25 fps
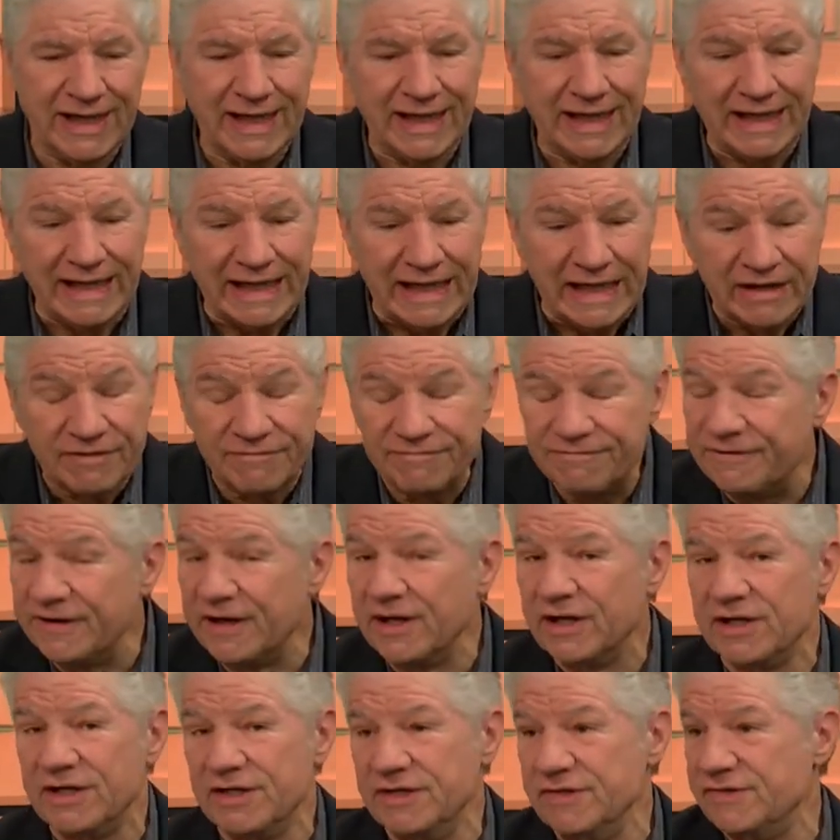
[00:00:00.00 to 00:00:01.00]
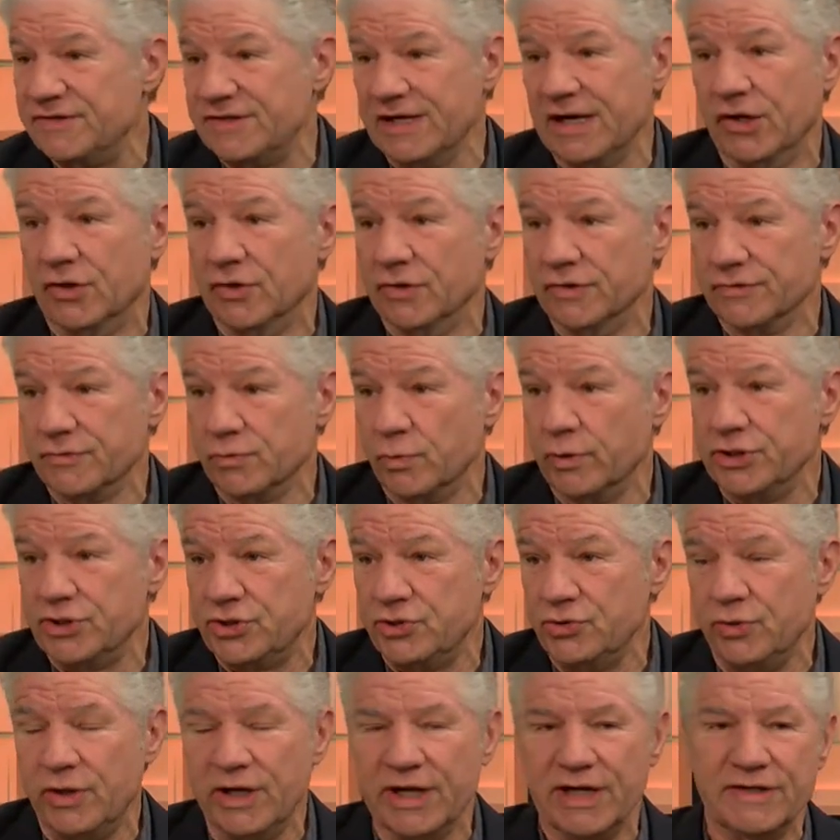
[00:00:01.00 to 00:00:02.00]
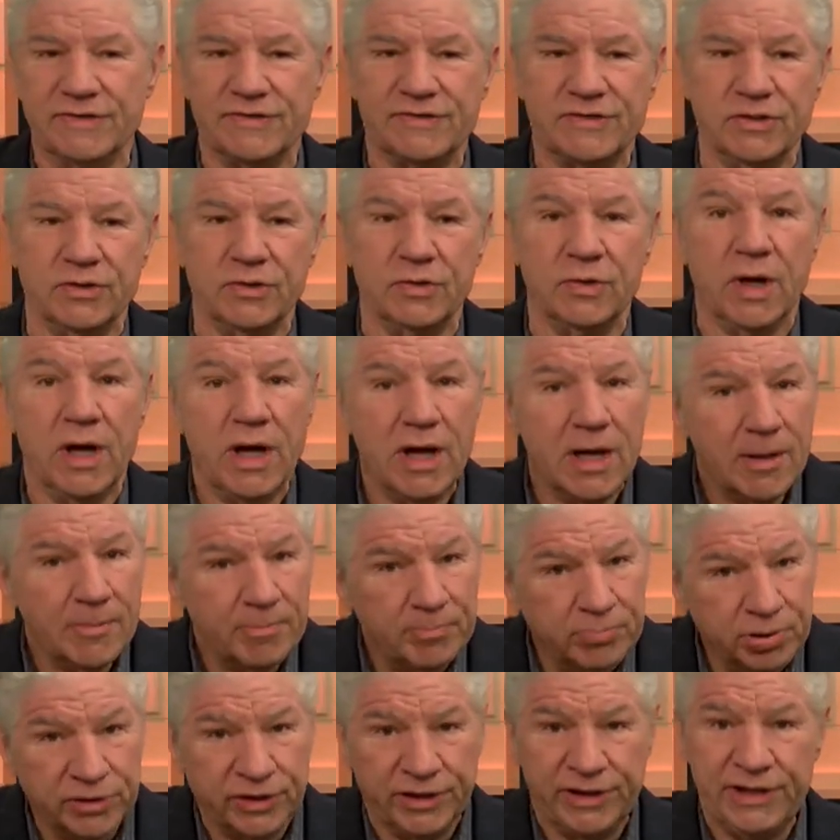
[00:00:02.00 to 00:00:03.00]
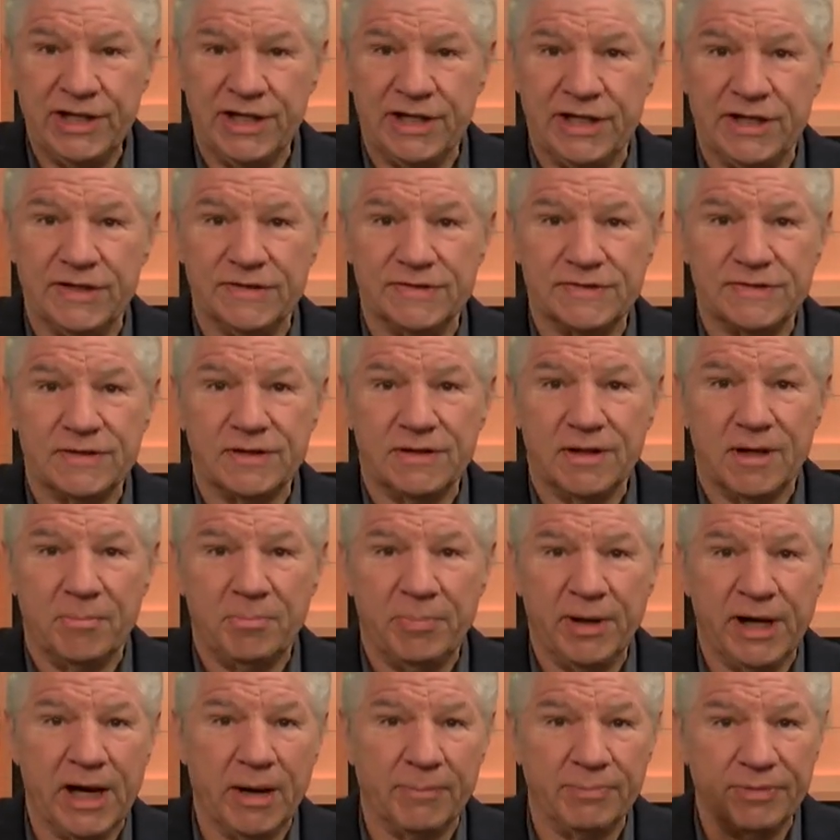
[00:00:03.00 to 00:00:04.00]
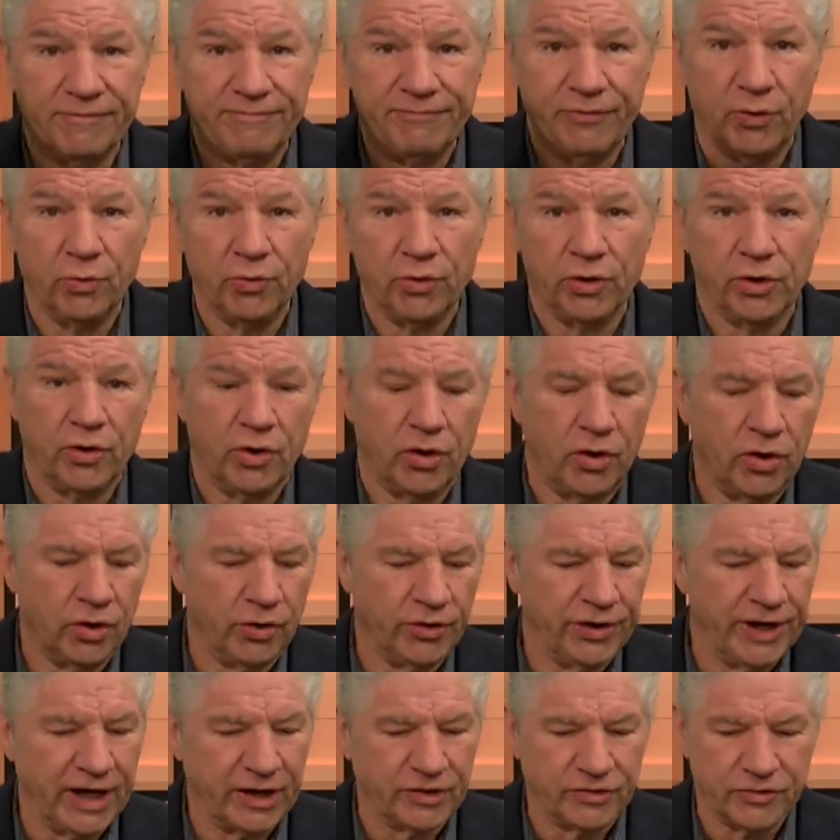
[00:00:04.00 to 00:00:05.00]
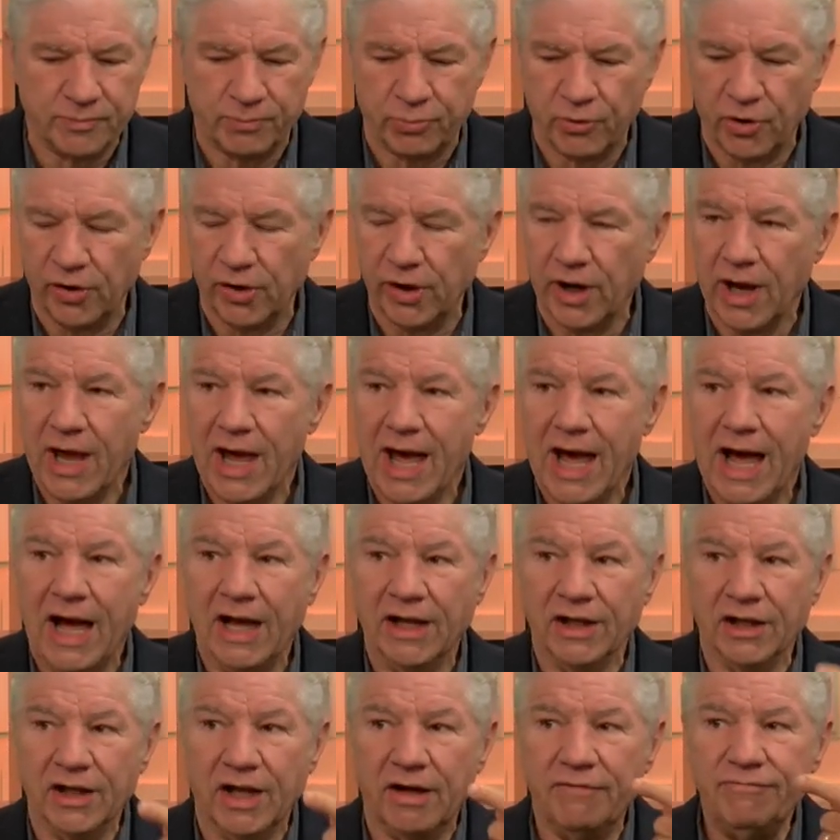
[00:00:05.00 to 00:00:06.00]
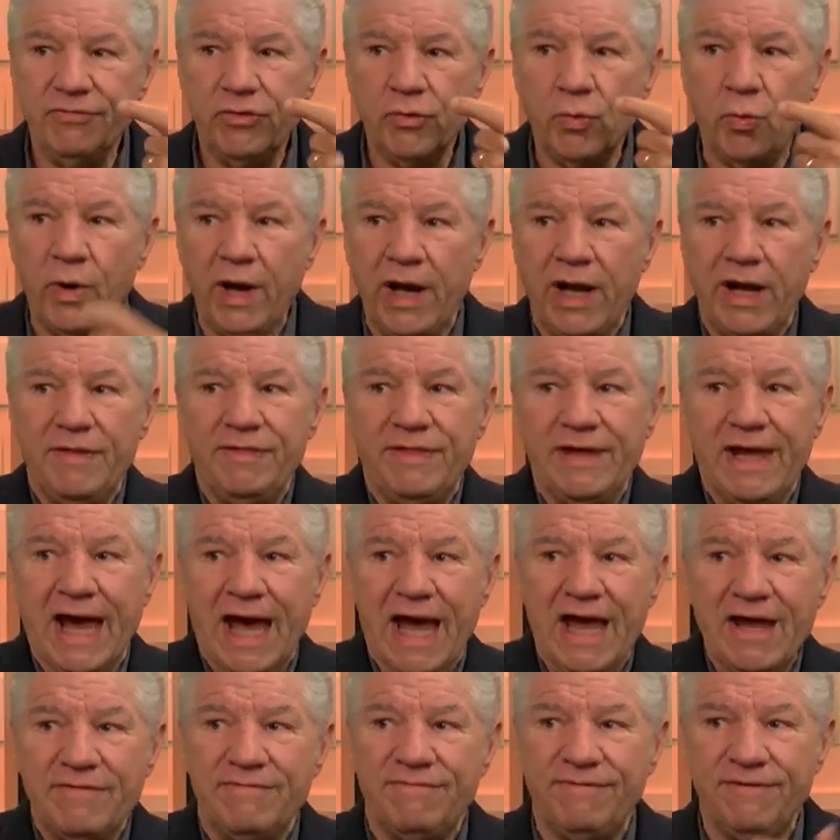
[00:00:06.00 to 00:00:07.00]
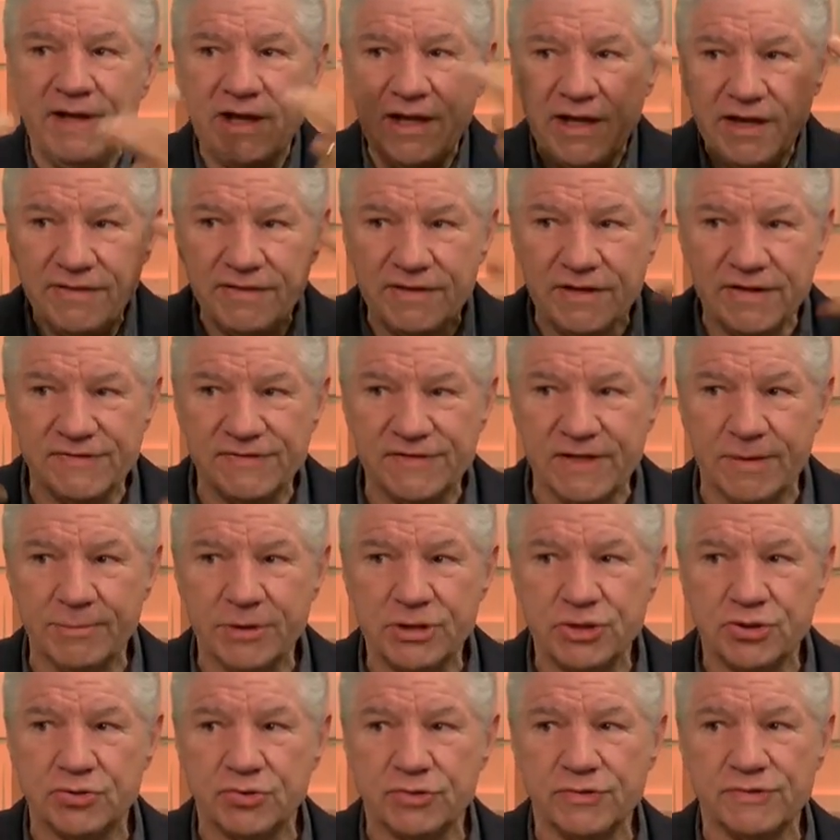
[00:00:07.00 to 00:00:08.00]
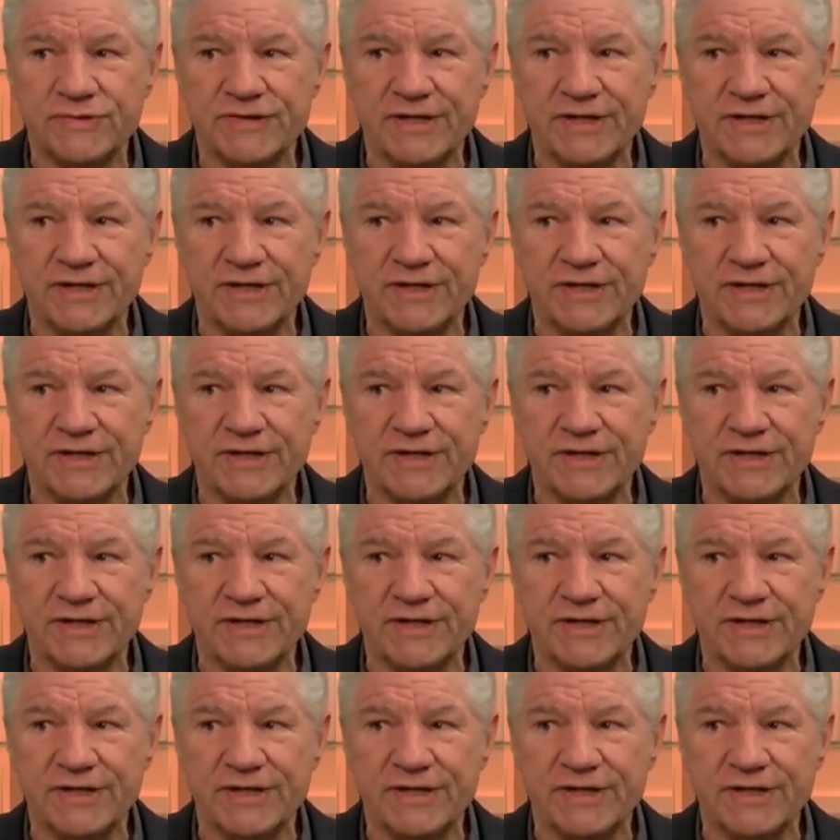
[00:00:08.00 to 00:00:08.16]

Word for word: in Infinity Cells, what you guys do, please pick up the phone and call Doctor Brunk. I love the way the I V, these immature